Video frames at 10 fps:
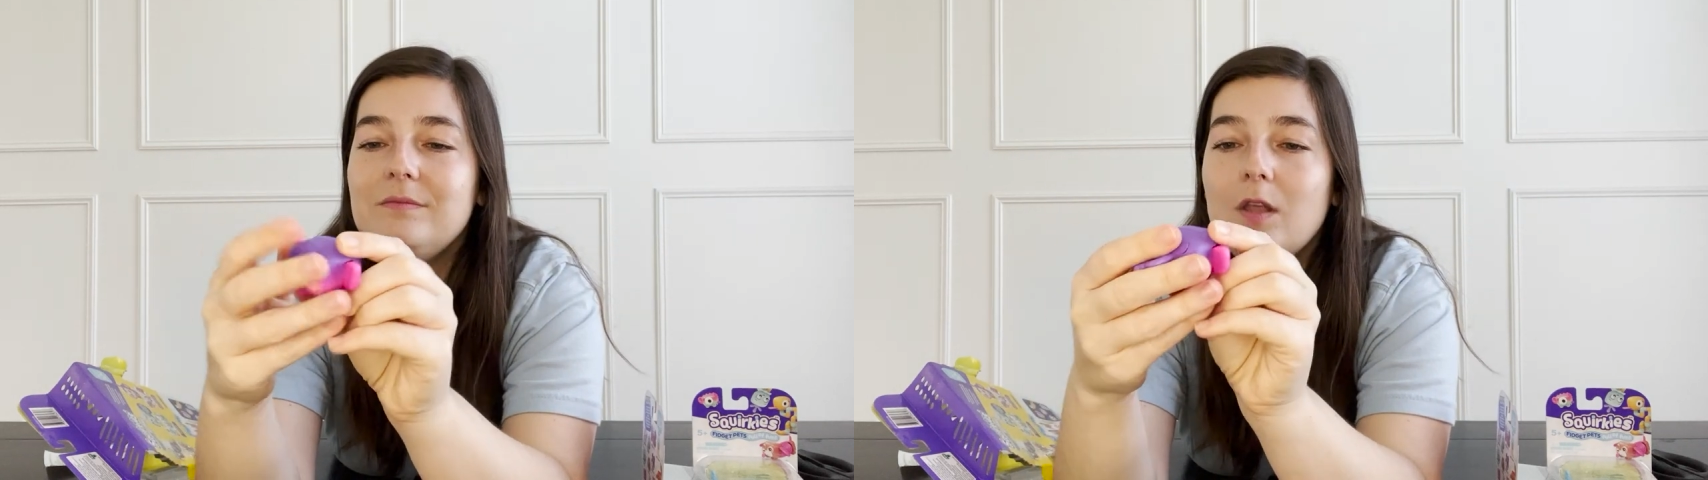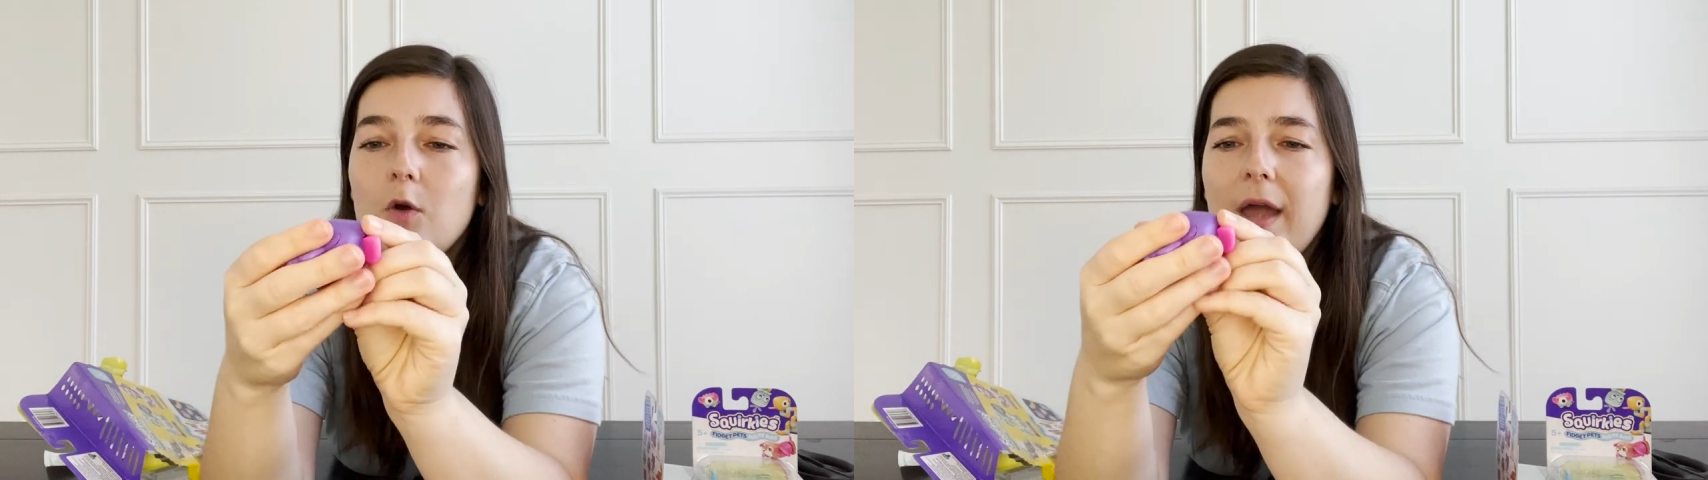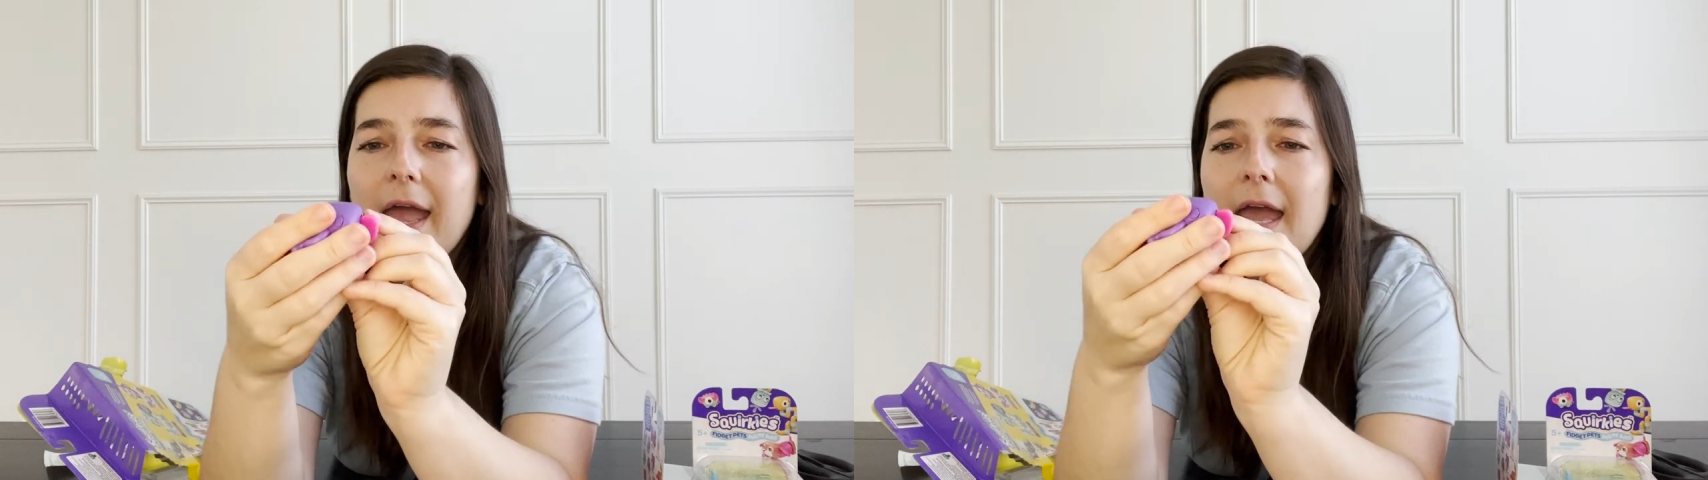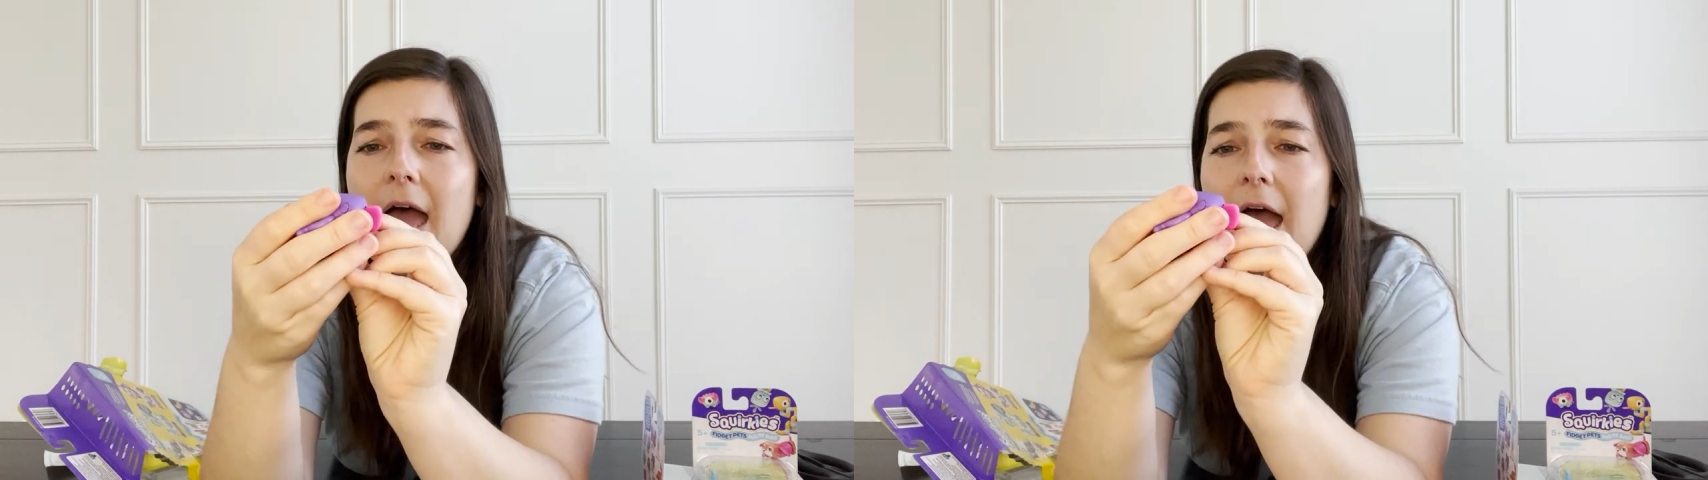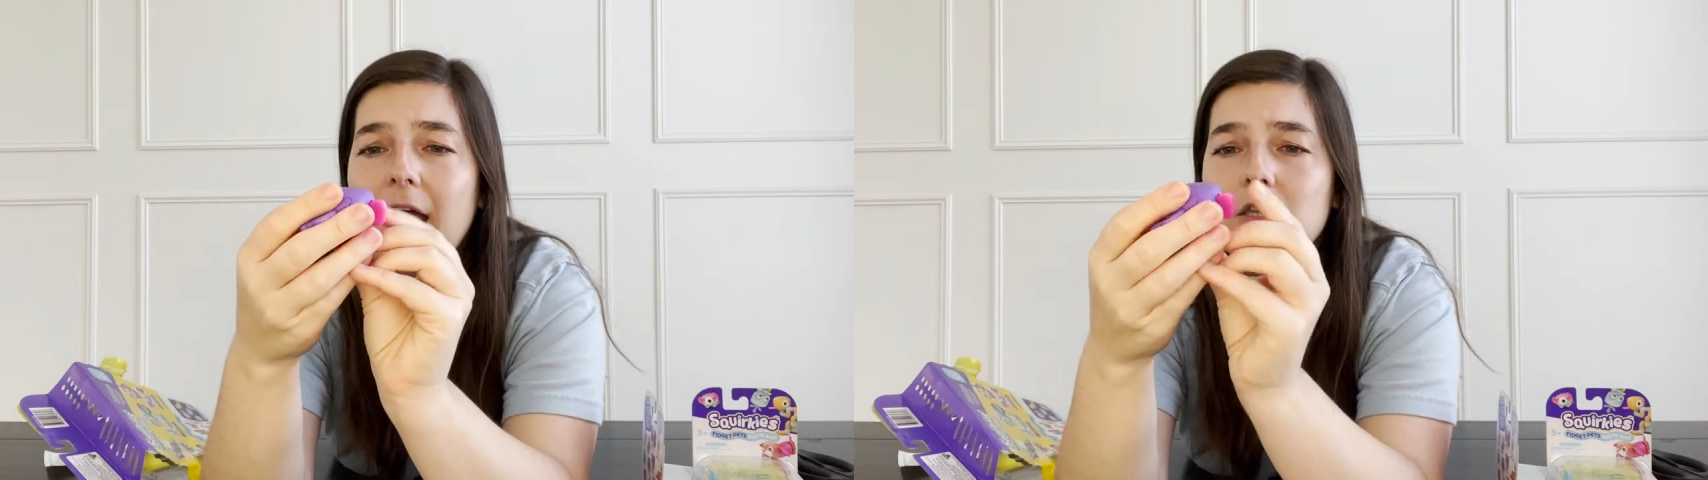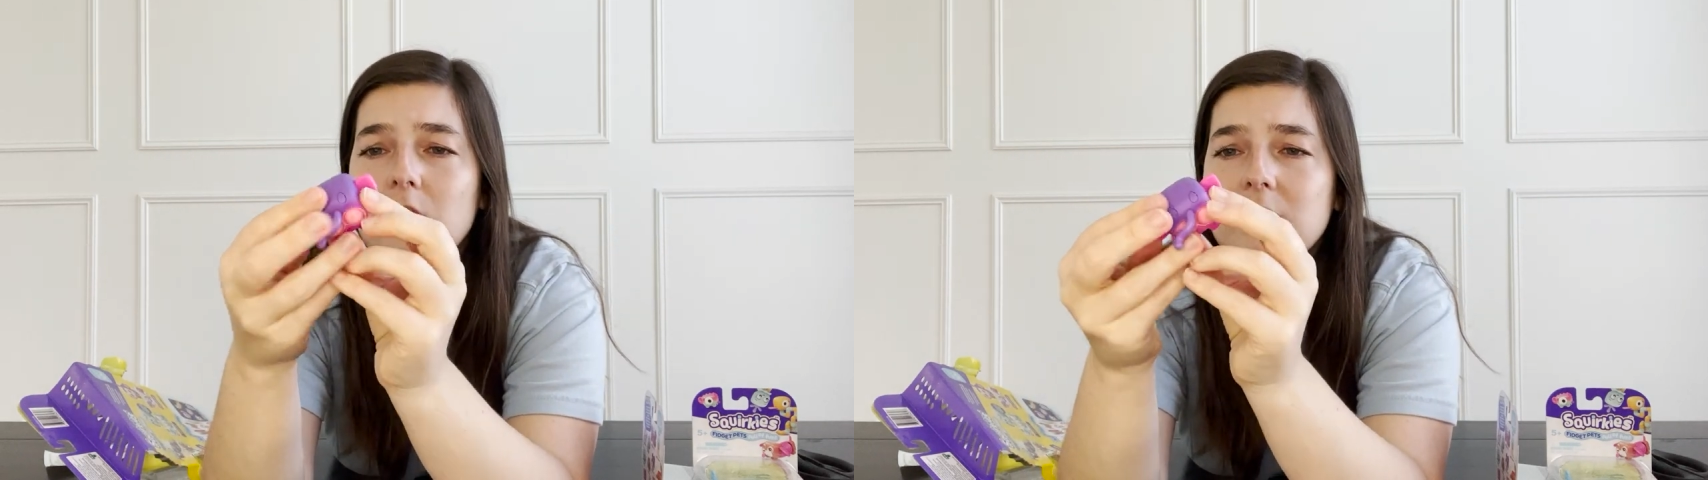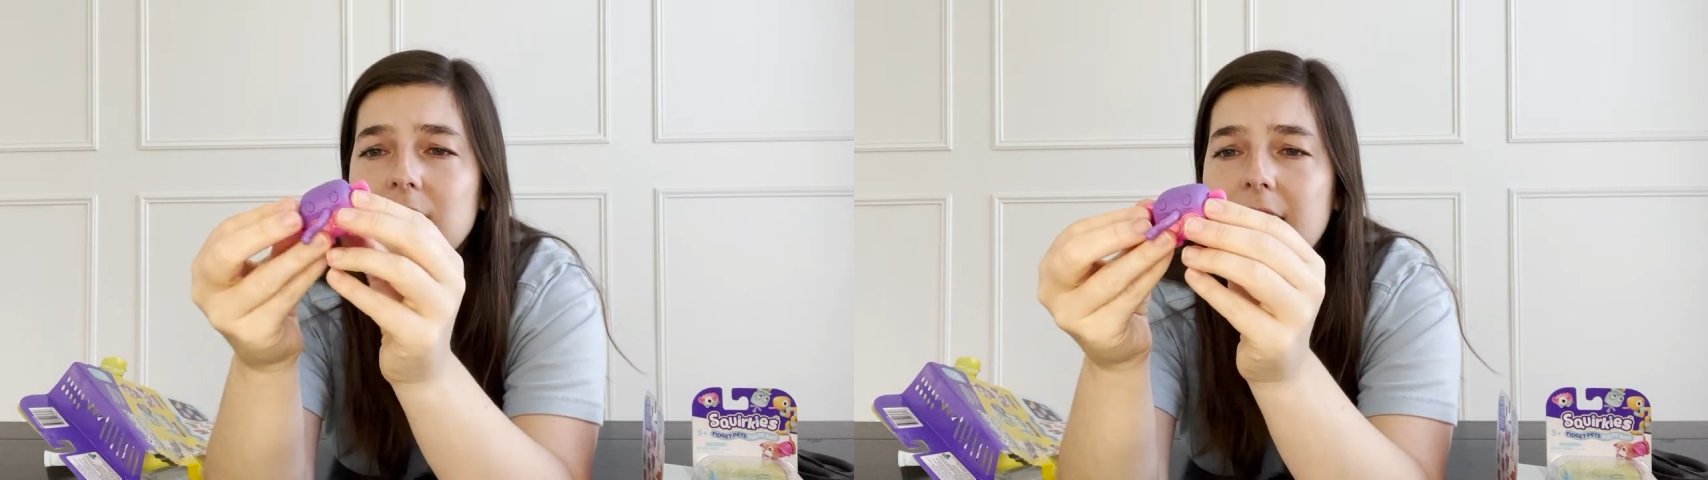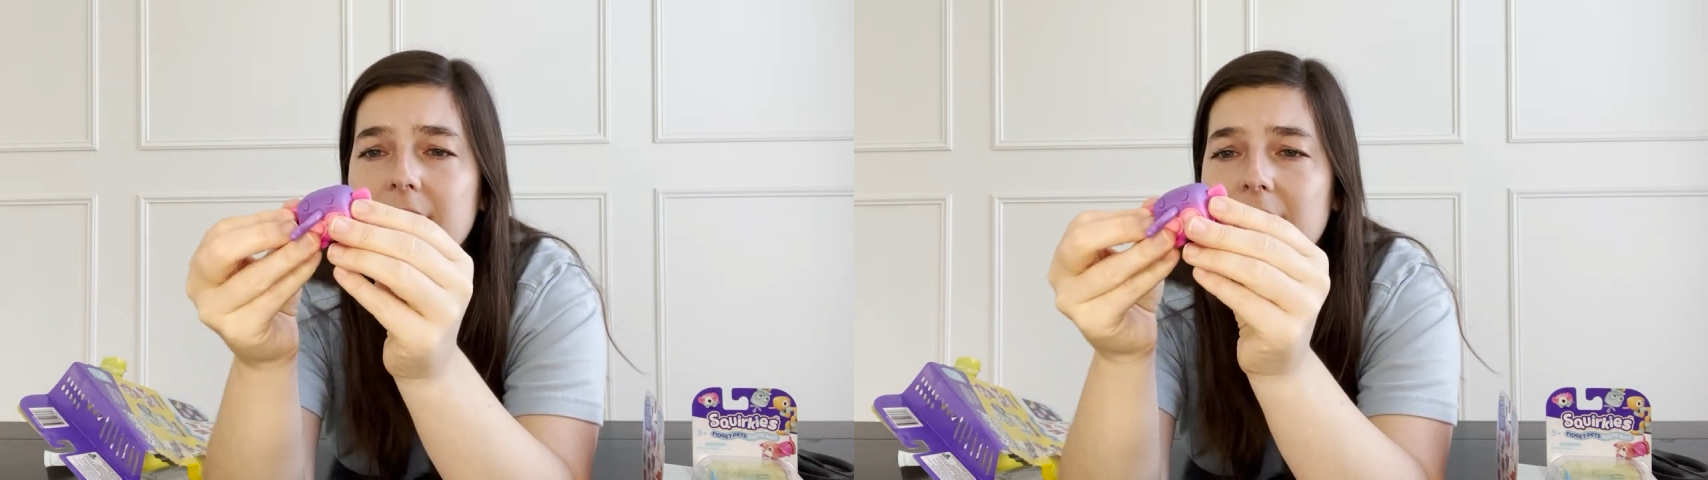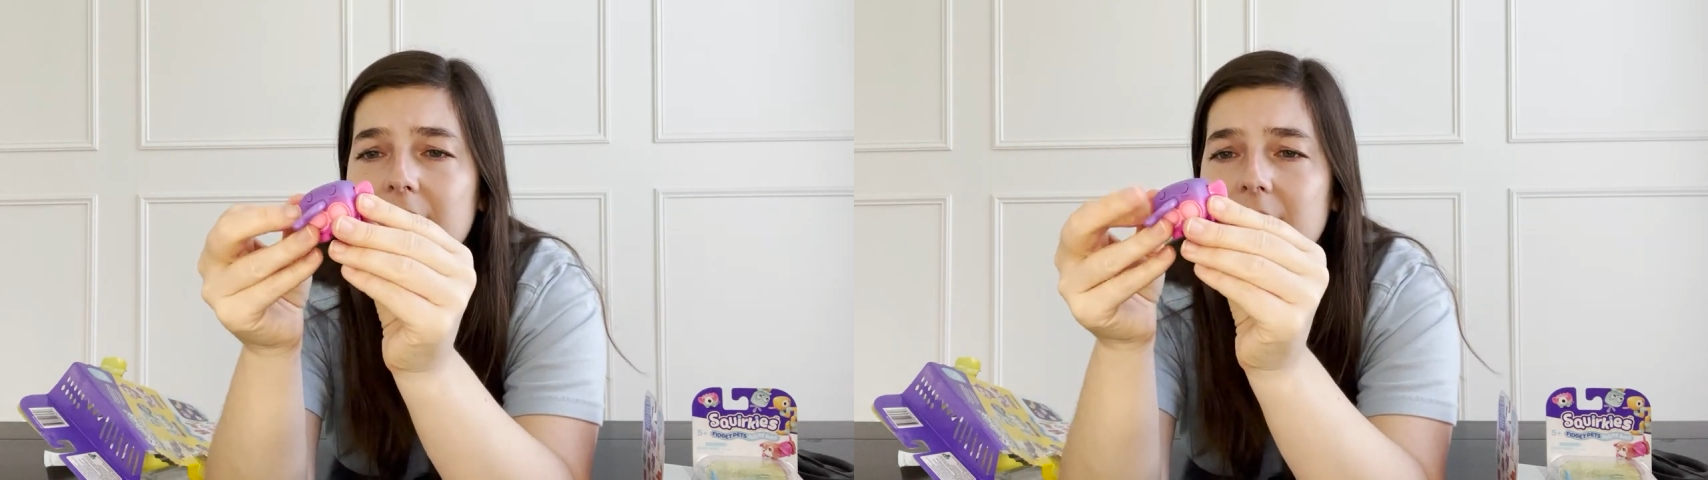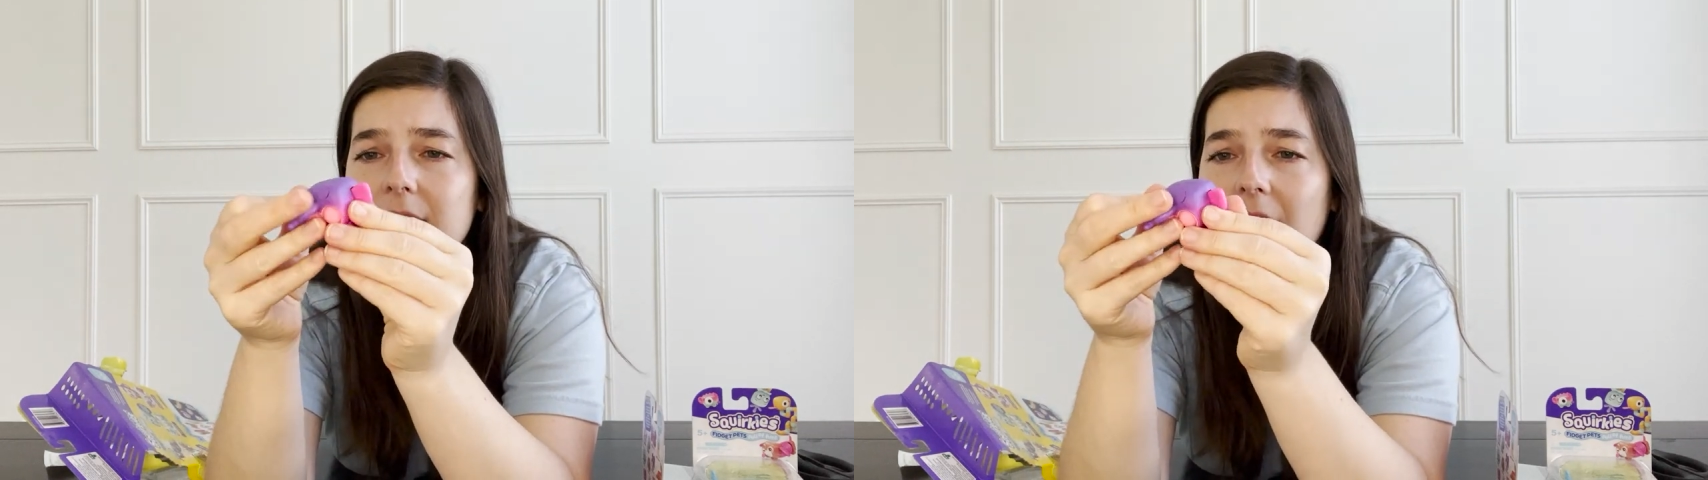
Okay, it looks like the, the